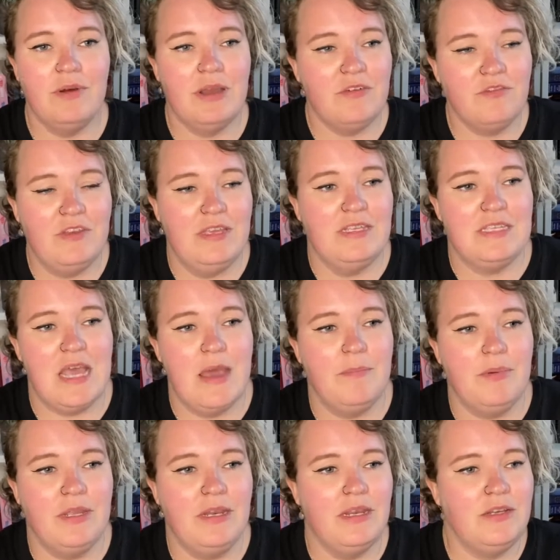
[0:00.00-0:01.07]
things
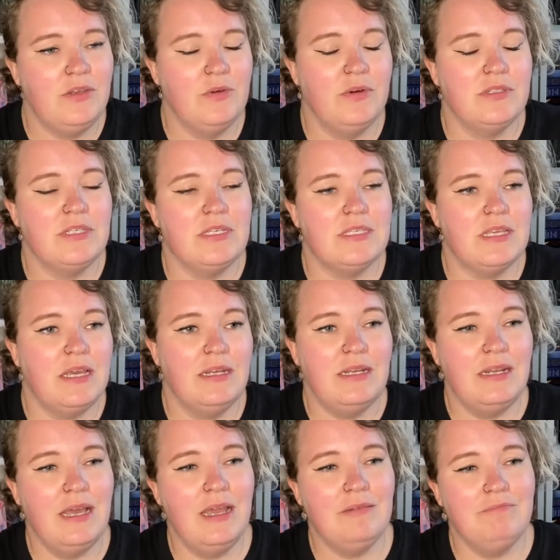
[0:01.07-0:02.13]
happen and you're just kind of
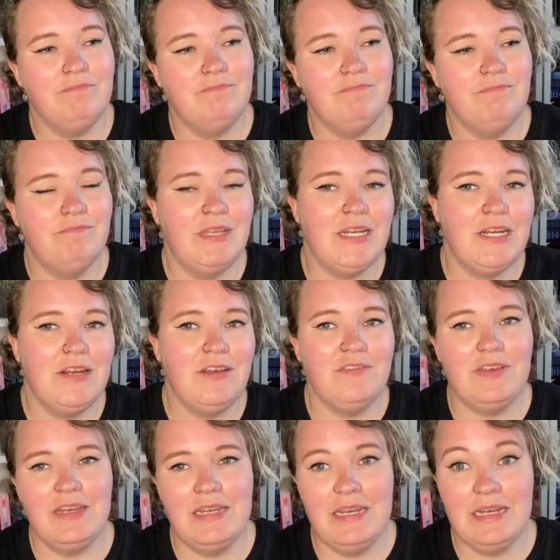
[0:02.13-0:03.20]
like, I don't know if
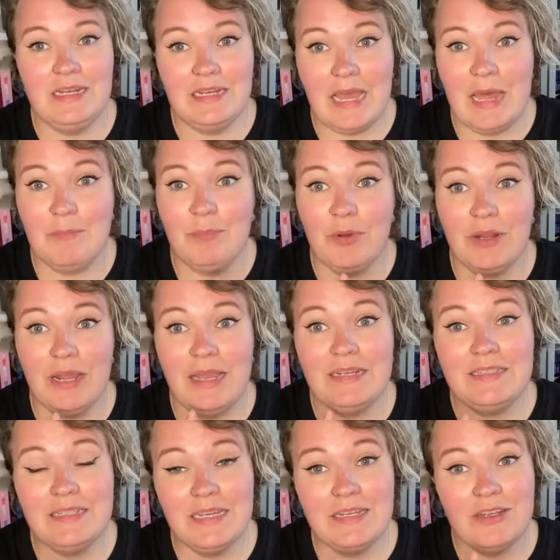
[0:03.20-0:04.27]
I needed that, but I
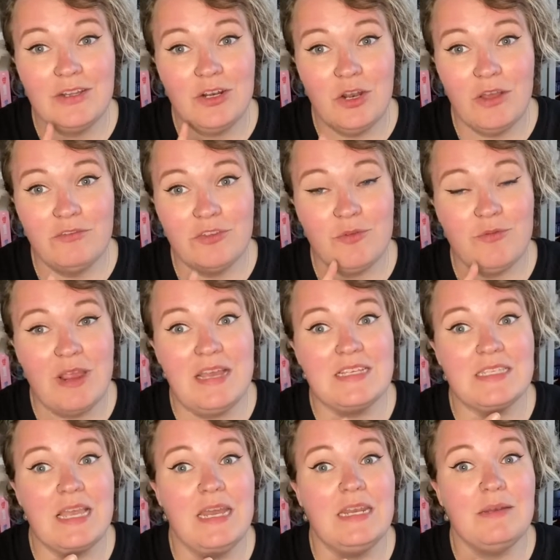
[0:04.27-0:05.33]
did love the
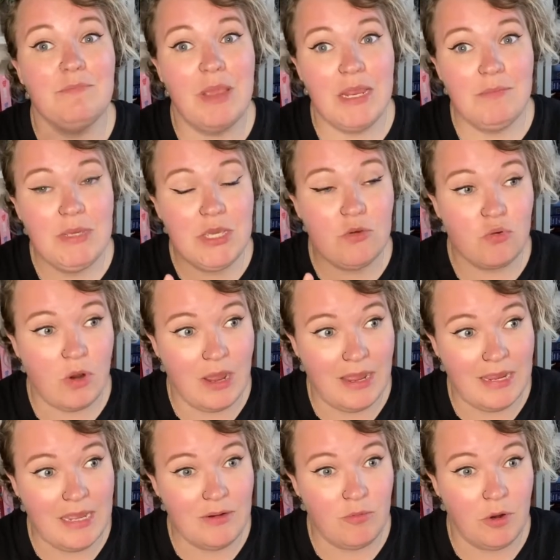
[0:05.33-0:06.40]
rest and it made me
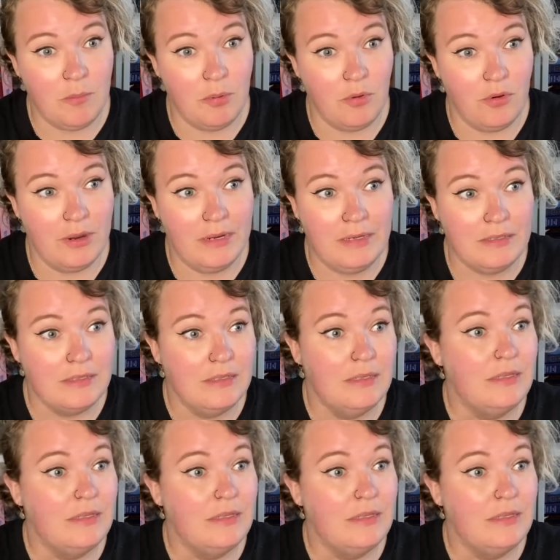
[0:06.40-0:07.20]
cry at one point.